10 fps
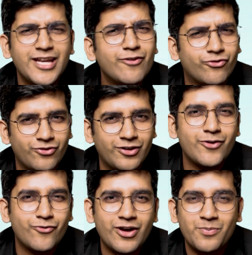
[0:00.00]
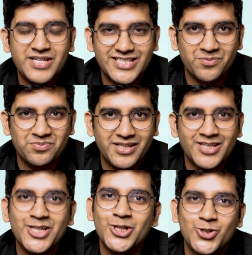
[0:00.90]
If I miss something,
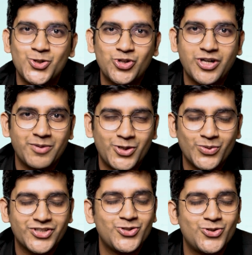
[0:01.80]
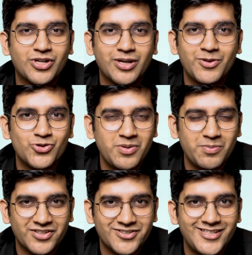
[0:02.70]
do comment to us, do comment to me
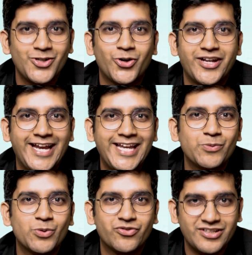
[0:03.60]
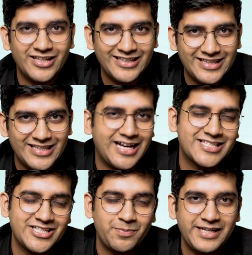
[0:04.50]
personally or any one of us
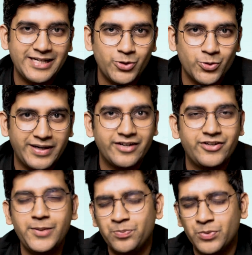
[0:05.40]
in the PW MedEd team.